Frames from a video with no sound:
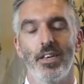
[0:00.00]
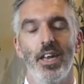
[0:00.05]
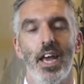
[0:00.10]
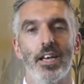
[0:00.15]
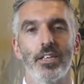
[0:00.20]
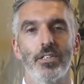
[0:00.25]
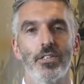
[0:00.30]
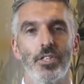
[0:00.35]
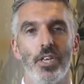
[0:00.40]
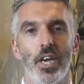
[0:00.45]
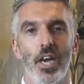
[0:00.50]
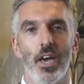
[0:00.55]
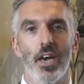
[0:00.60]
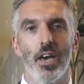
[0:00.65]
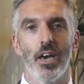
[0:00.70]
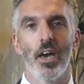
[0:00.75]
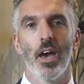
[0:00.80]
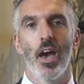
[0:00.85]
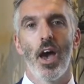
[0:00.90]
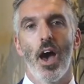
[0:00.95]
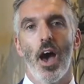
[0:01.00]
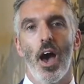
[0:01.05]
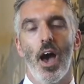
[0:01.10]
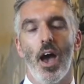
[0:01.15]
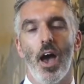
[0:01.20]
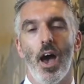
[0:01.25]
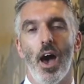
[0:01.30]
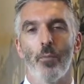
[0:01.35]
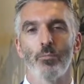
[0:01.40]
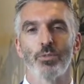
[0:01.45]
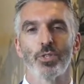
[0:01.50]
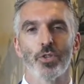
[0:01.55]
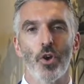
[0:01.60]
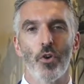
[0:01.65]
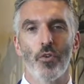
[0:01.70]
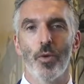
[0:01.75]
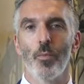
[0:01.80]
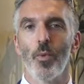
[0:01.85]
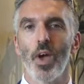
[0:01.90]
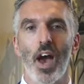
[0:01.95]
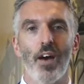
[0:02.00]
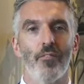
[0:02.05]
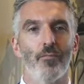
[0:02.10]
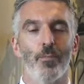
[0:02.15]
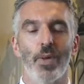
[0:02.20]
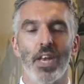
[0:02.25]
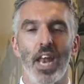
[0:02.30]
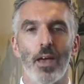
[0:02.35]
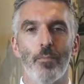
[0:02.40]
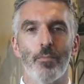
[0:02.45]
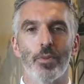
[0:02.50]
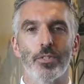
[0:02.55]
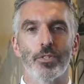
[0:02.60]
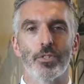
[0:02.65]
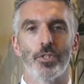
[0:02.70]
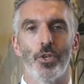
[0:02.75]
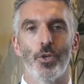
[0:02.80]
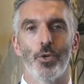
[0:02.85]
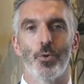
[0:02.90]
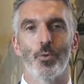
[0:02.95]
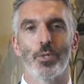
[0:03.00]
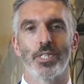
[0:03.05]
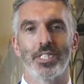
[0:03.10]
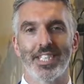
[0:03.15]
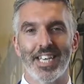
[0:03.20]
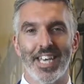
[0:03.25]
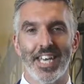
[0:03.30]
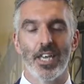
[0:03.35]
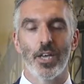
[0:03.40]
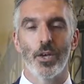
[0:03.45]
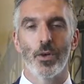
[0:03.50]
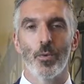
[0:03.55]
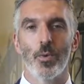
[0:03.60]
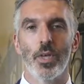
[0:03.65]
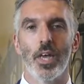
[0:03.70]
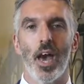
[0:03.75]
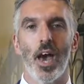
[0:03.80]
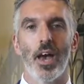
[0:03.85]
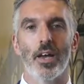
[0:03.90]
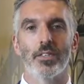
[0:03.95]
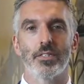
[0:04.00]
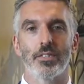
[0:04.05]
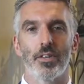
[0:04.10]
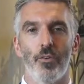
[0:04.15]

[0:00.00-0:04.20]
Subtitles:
next year. I'm sorry we haven't been able to see you yet.